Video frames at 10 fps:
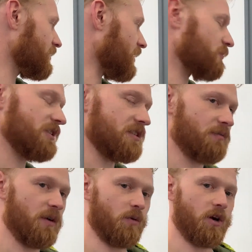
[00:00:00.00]
come and see
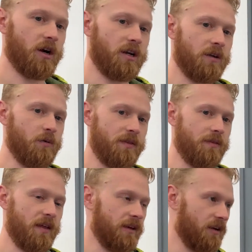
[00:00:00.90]
my work with
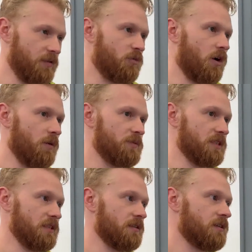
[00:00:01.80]
an
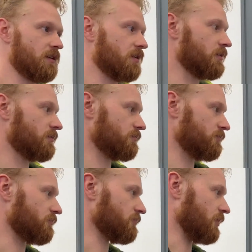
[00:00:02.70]
unprompted
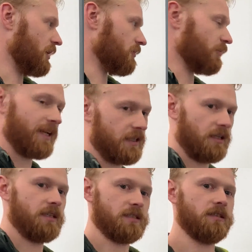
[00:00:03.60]

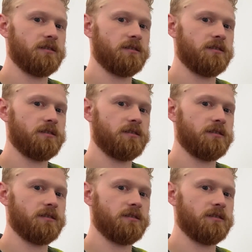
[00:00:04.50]
recognize it